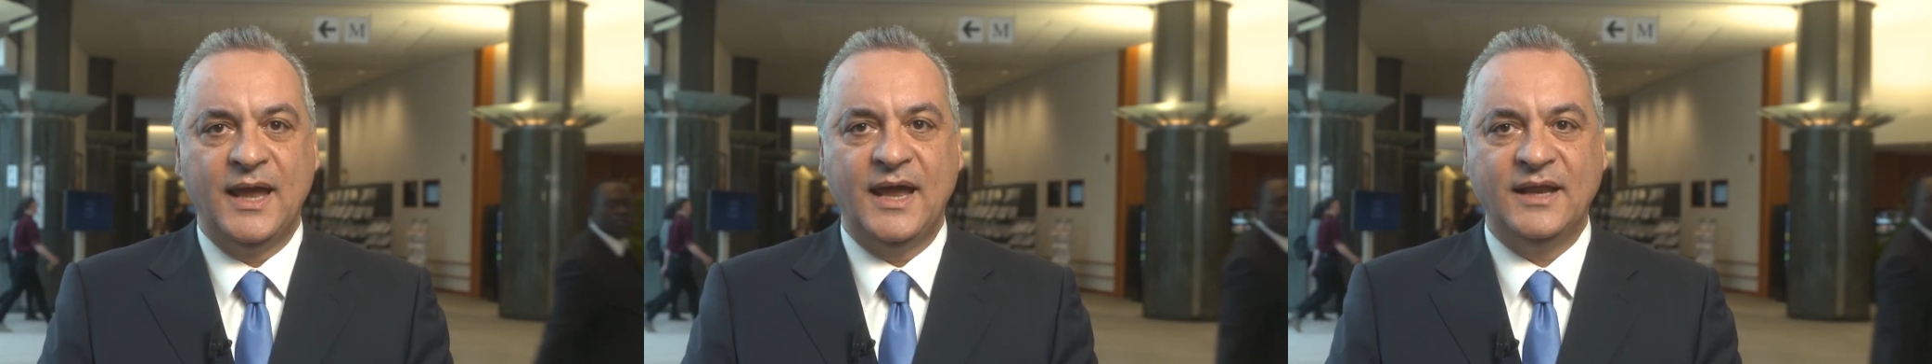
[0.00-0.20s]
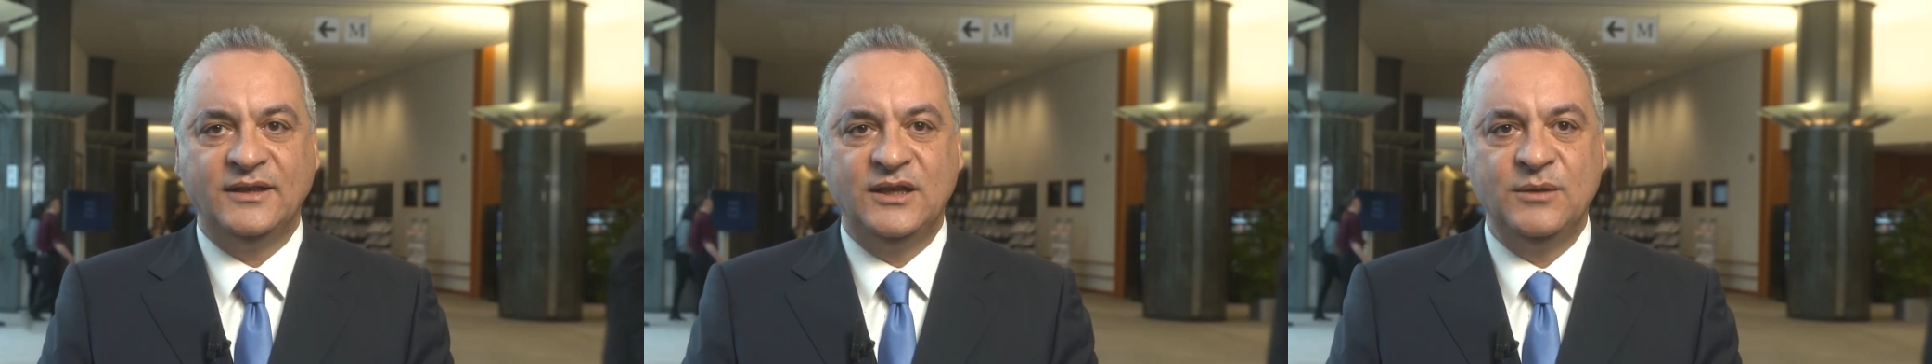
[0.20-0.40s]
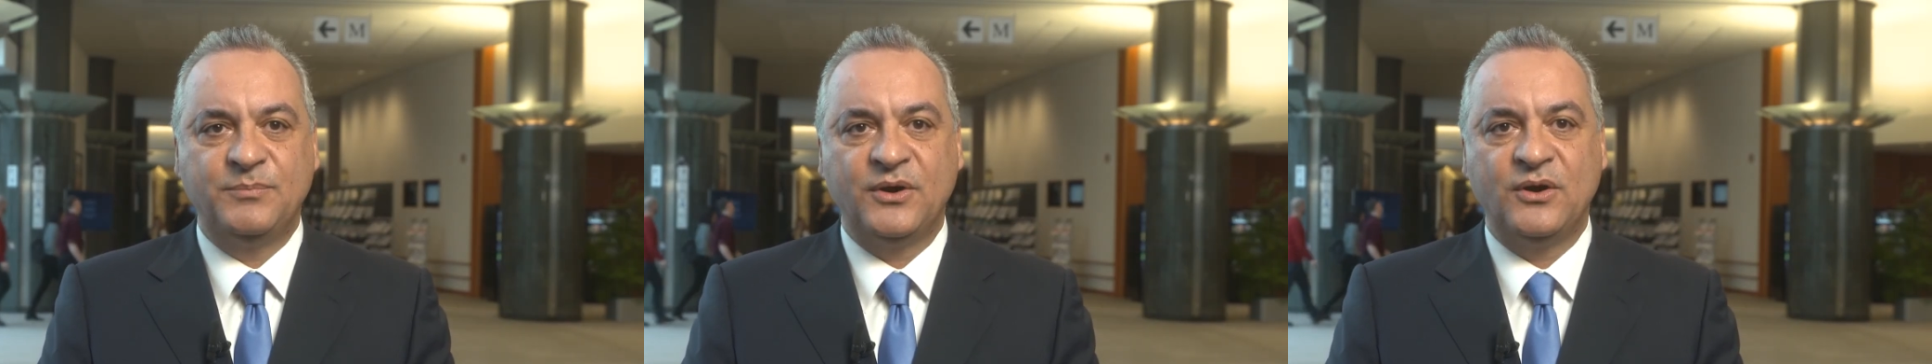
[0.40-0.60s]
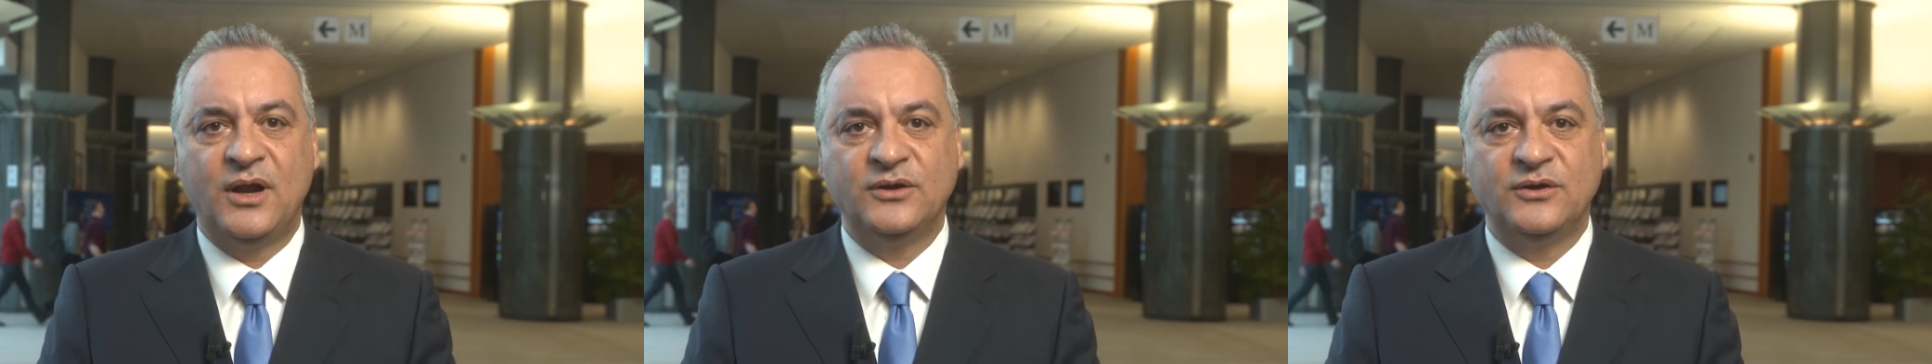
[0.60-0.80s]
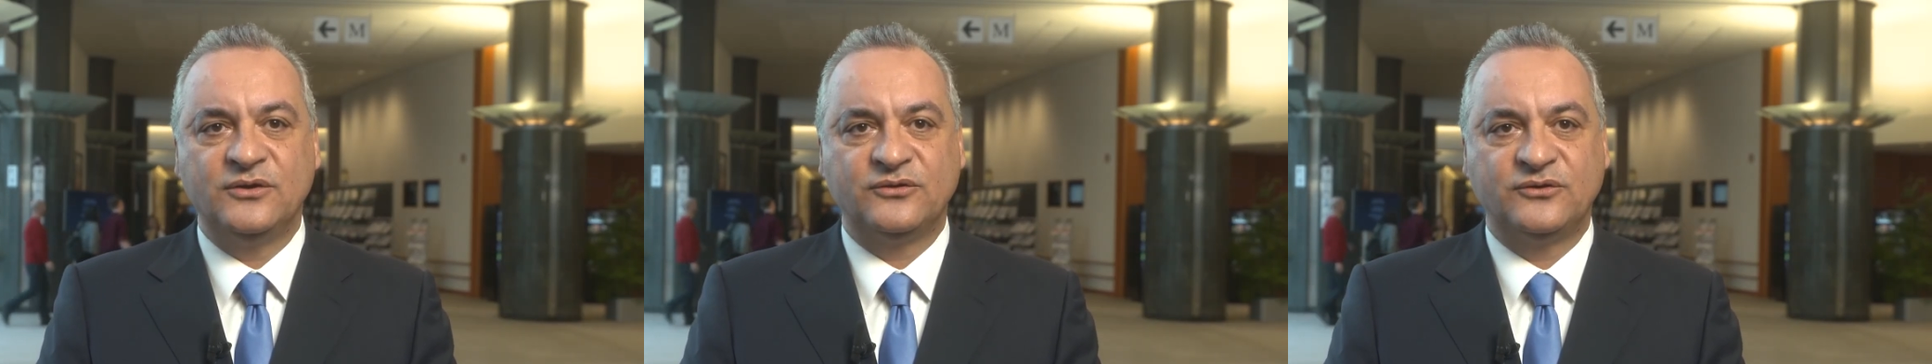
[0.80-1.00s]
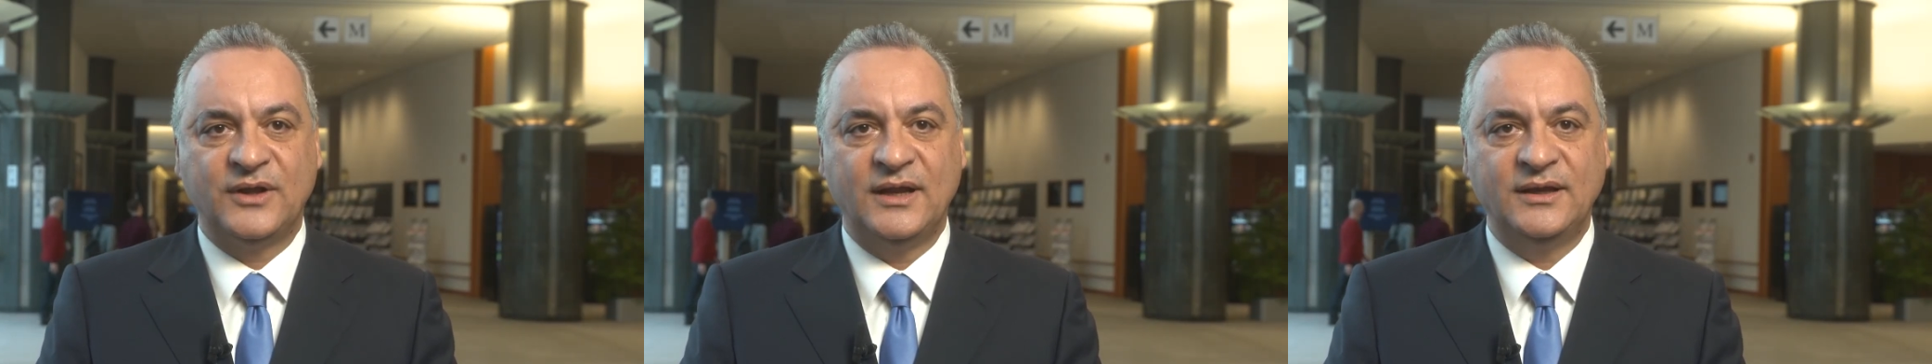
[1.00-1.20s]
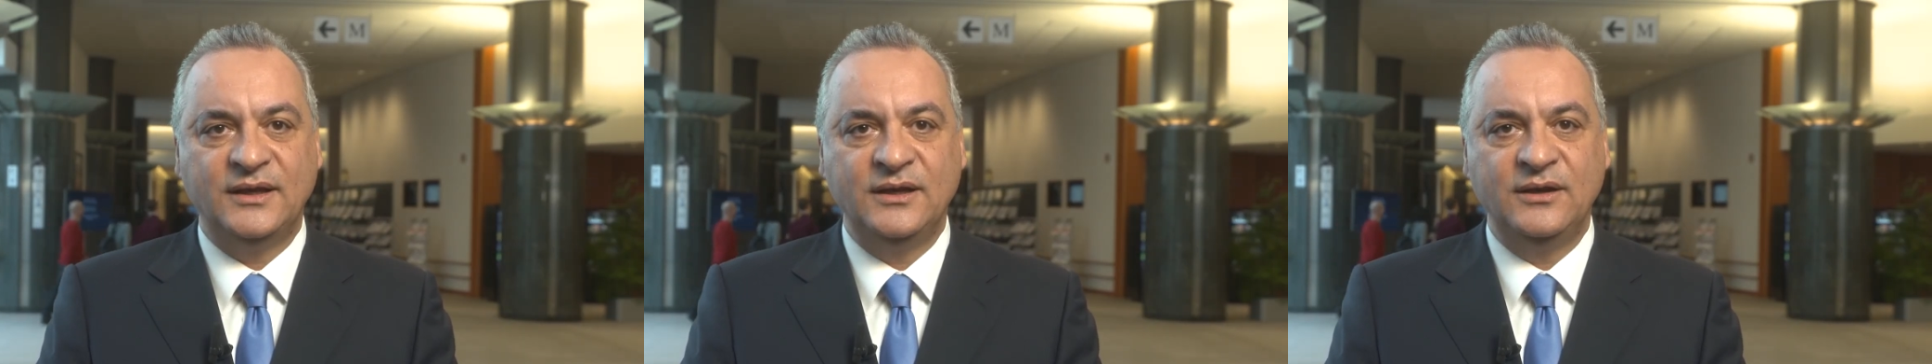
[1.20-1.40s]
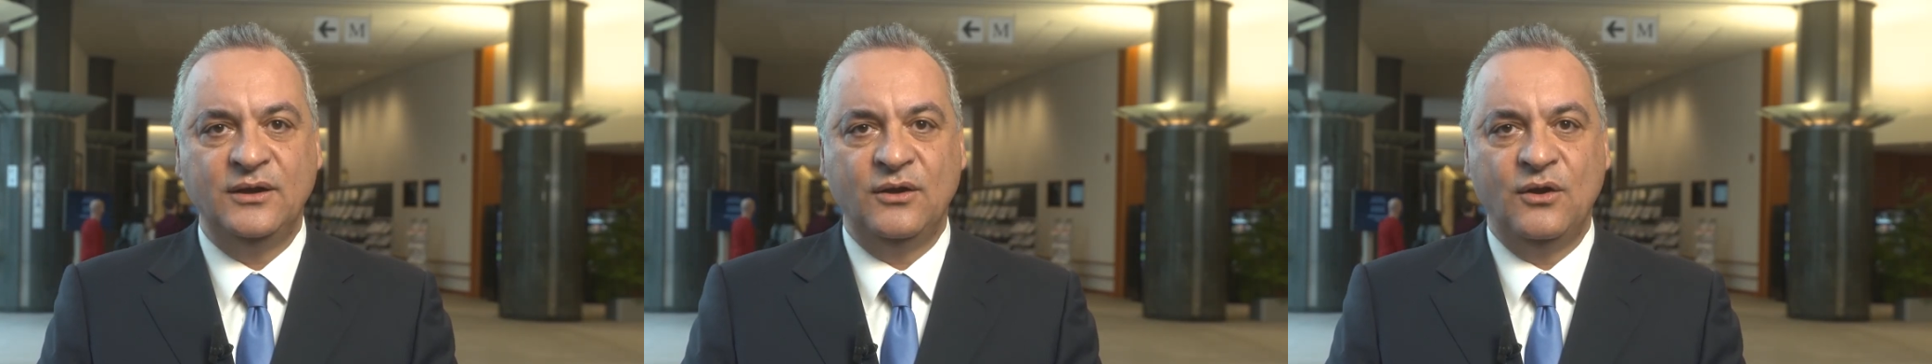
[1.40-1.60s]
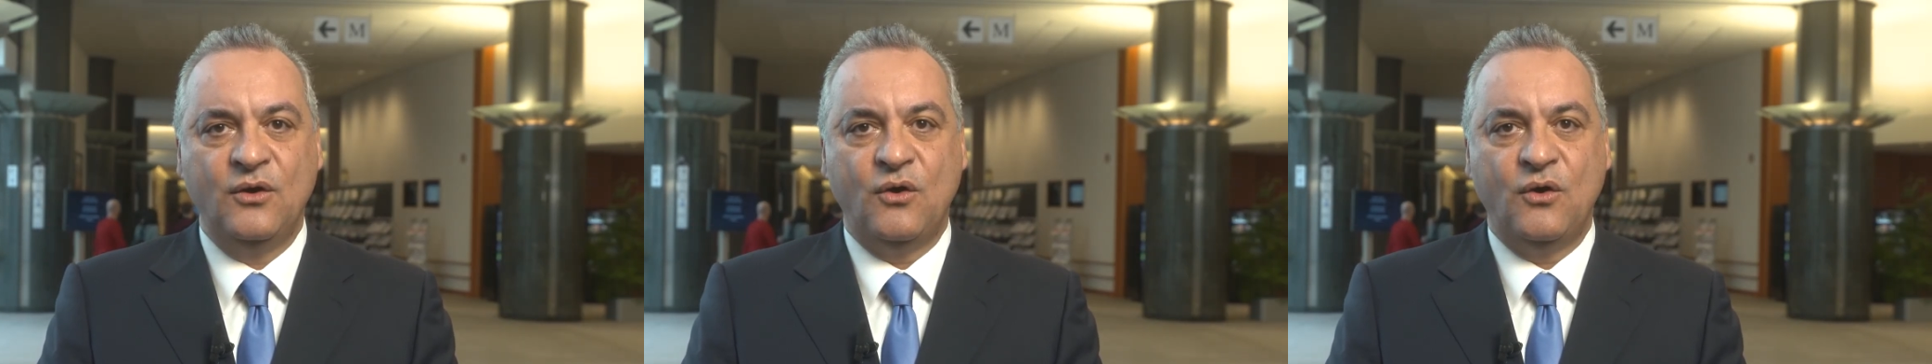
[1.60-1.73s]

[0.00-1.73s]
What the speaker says: a deeper understanding